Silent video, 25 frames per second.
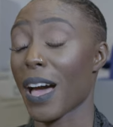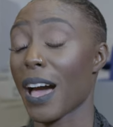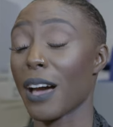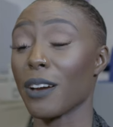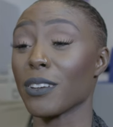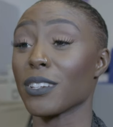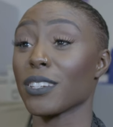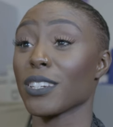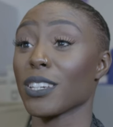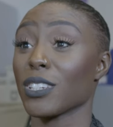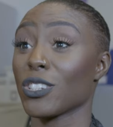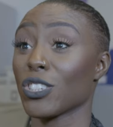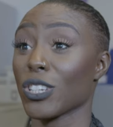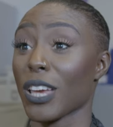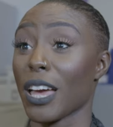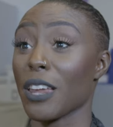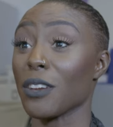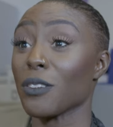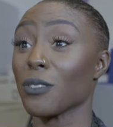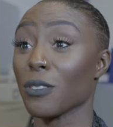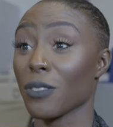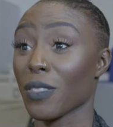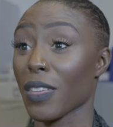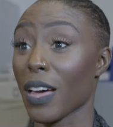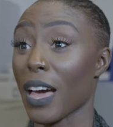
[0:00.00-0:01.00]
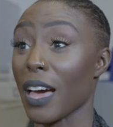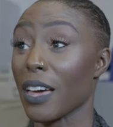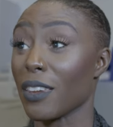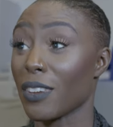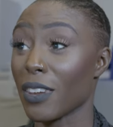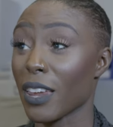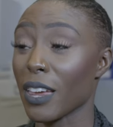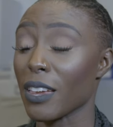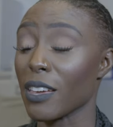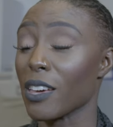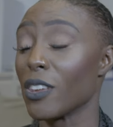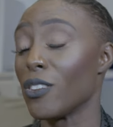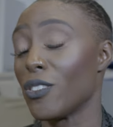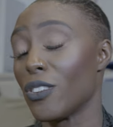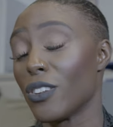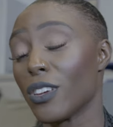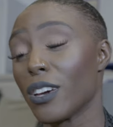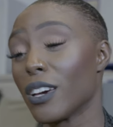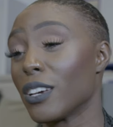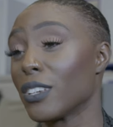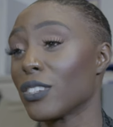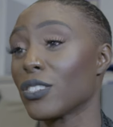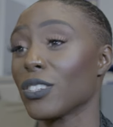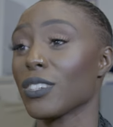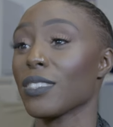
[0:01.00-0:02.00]
how to channel that and
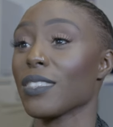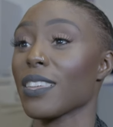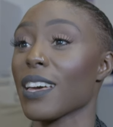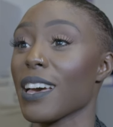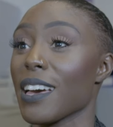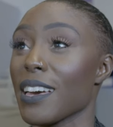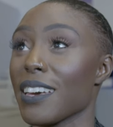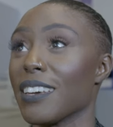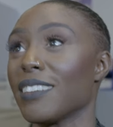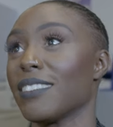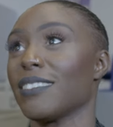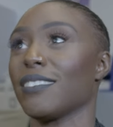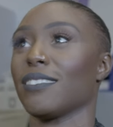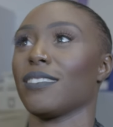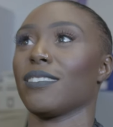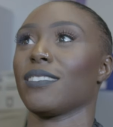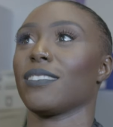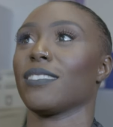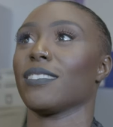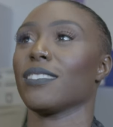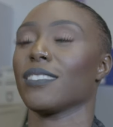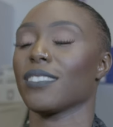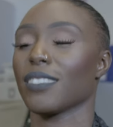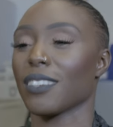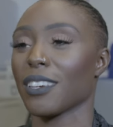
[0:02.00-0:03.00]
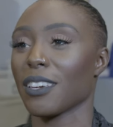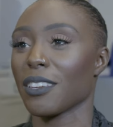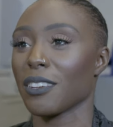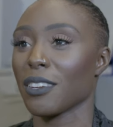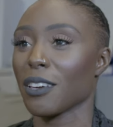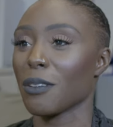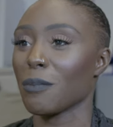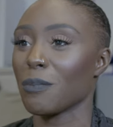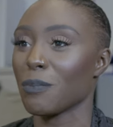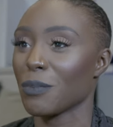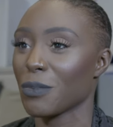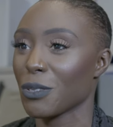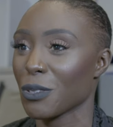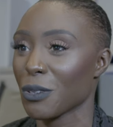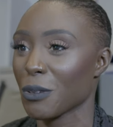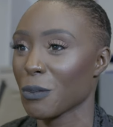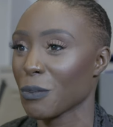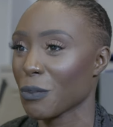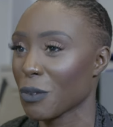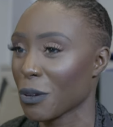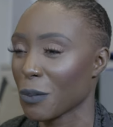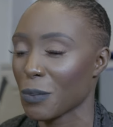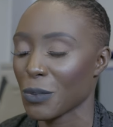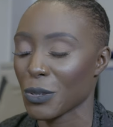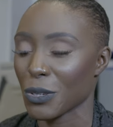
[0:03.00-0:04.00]
nurture that, and I'm doing
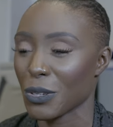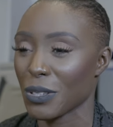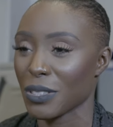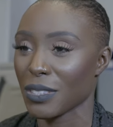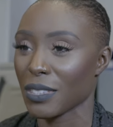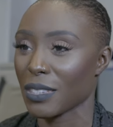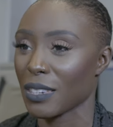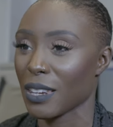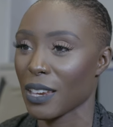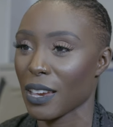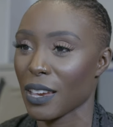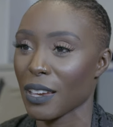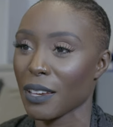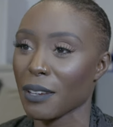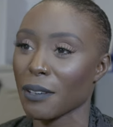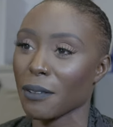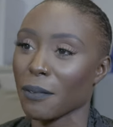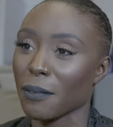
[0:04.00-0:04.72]
what I'm doing today.